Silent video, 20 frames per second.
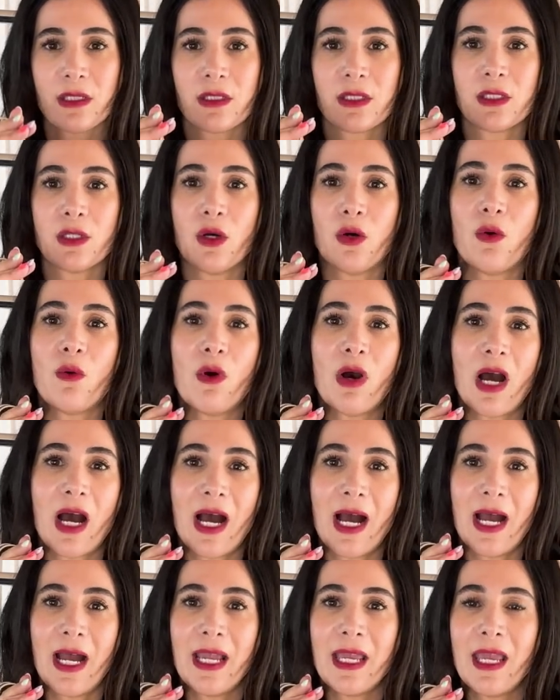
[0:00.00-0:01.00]
So
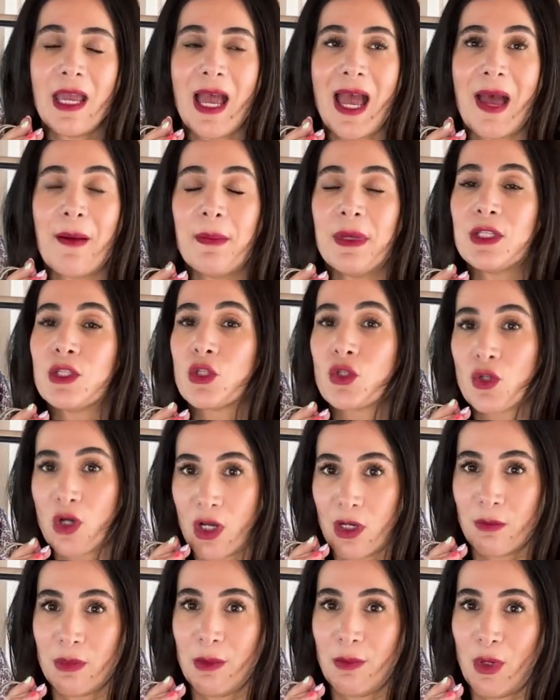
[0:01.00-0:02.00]
I am a
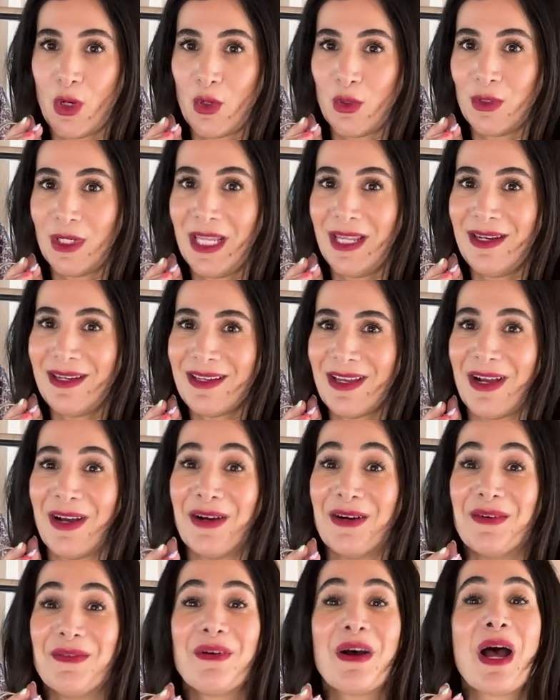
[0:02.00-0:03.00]
strong proponent
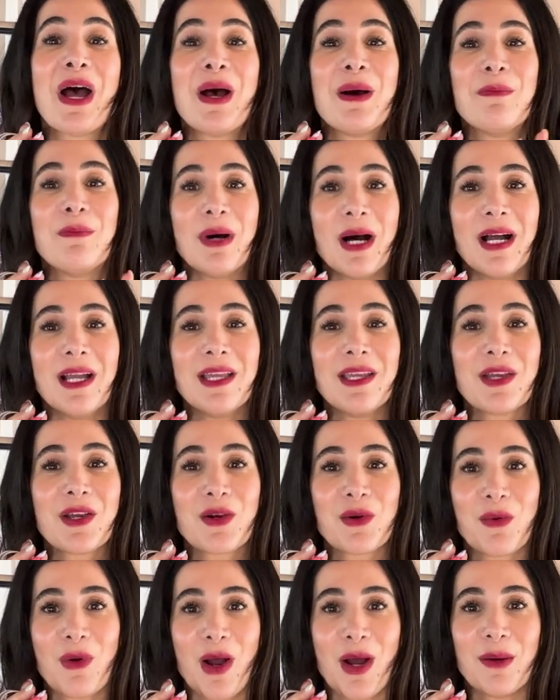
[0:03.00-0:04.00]
of buying
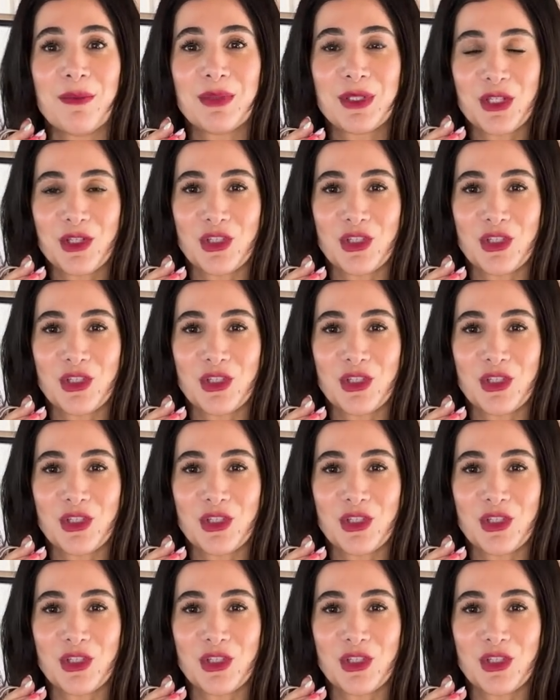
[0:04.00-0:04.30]
cropped